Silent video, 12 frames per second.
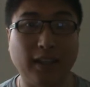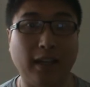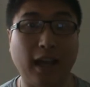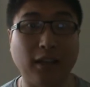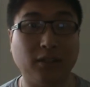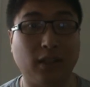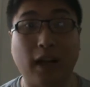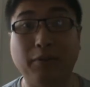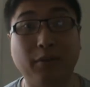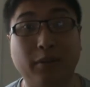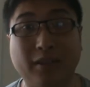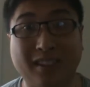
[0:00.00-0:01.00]
Actually,
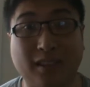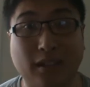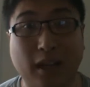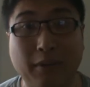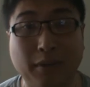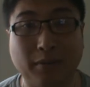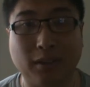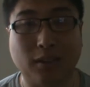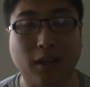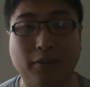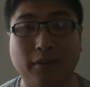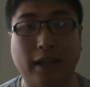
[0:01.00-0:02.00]
I've even
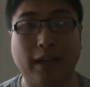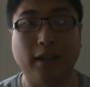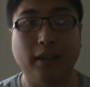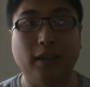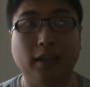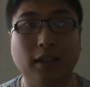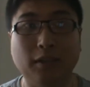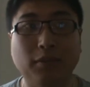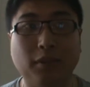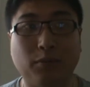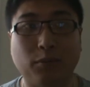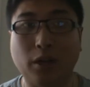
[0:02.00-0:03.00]
discovered that
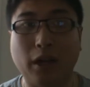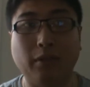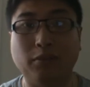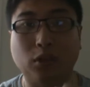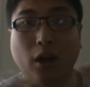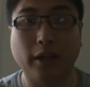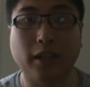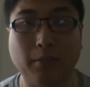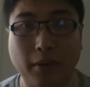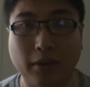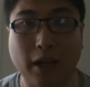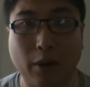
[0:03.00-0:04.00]
even if we're not even talking
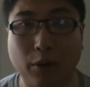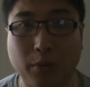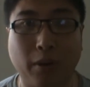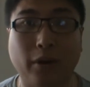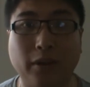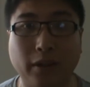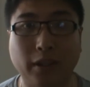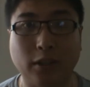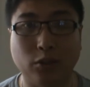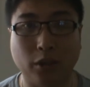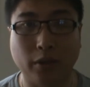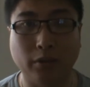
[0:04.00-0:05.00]
about network marketing
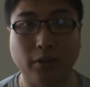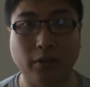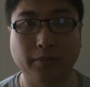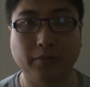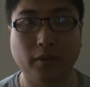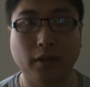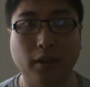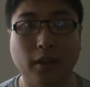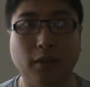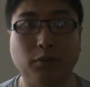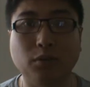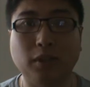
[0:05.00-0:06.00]
in general,
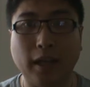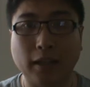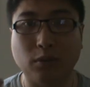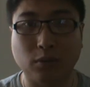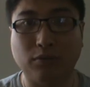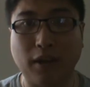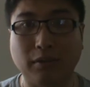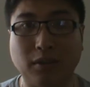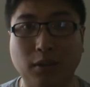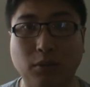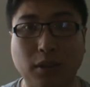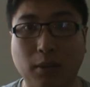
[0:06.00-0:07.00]
if you take those 5
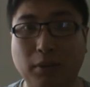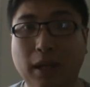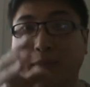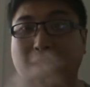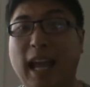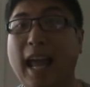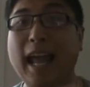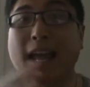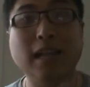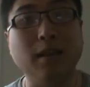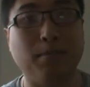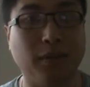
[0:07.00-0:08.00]
skills and apply them to
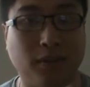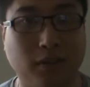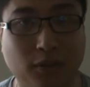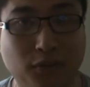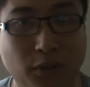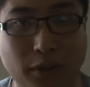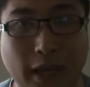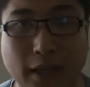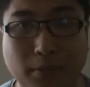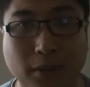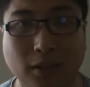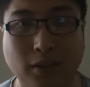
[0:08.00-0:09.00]
any business field in
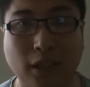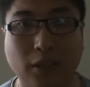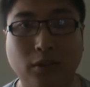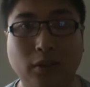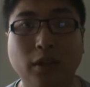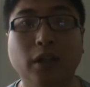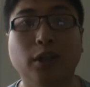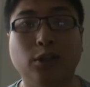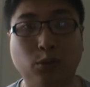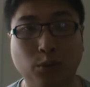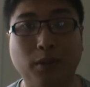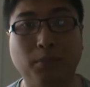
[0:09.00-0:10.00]
any business sector,
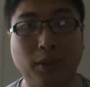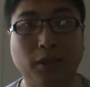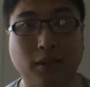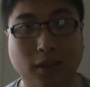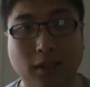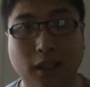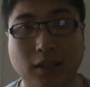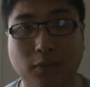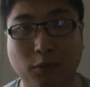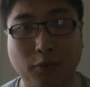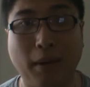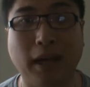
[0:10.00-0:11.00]
you can be a success
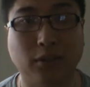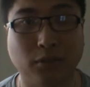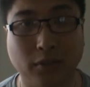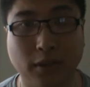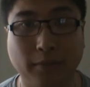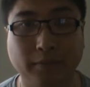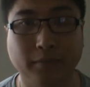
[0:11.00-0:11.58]
if you've mastered them.